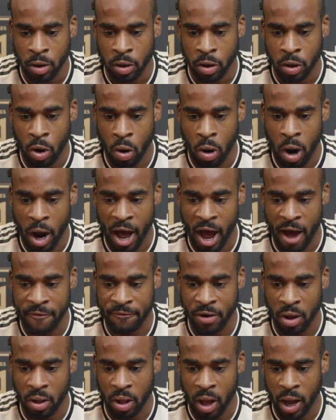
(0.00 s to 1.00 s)
You know, I
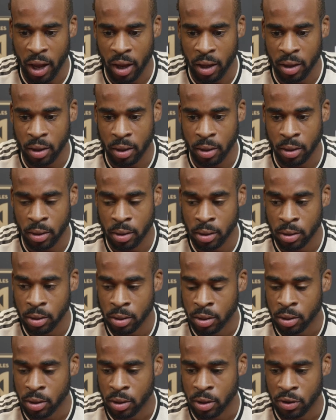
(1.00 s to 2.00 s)
feel like
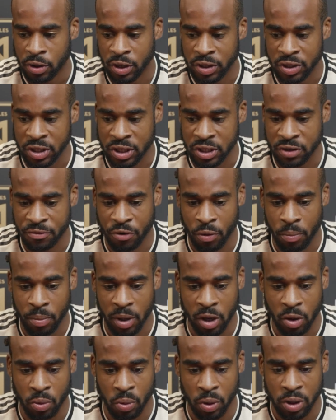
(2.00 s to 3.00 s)
this season for
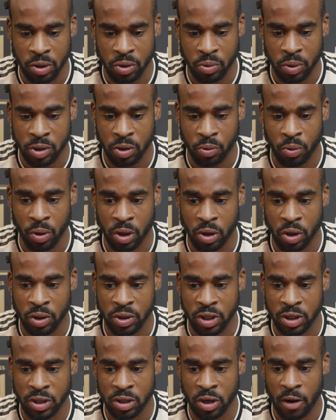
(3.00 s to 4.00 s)
me was a really good
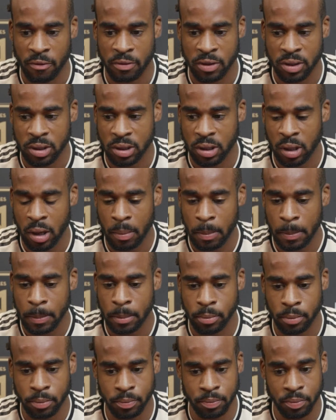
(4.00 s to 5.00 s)
season, obviously.
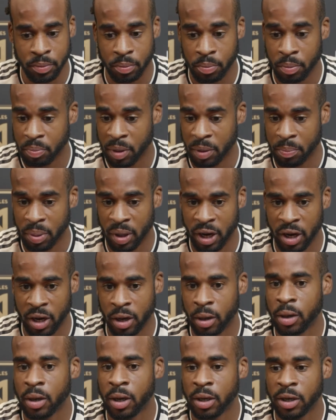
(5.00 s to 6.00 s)
Been playing
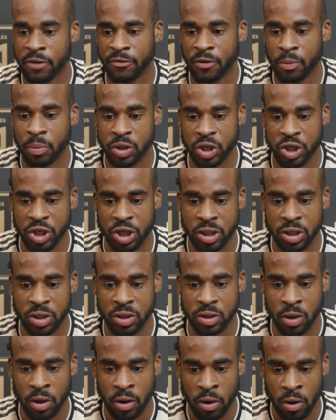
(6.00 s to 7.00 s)
in different
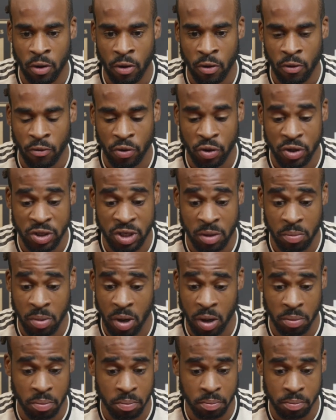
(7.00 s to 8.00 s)
positions for this team,
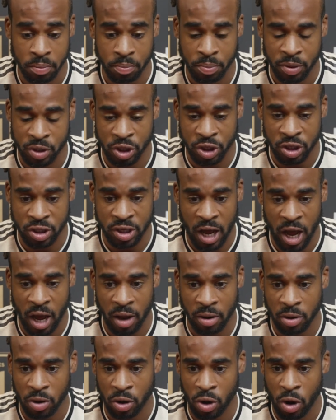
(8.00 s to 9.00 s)
but positions
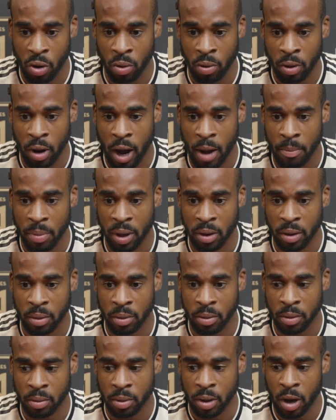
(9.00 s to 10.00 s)
that, you know, I've
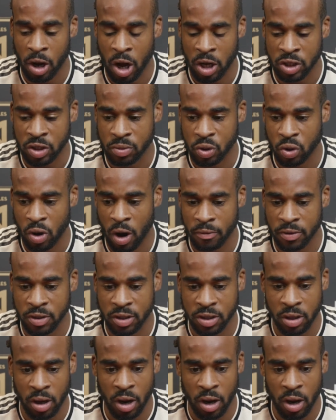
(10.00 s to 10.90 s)
been accustomed to, obviously.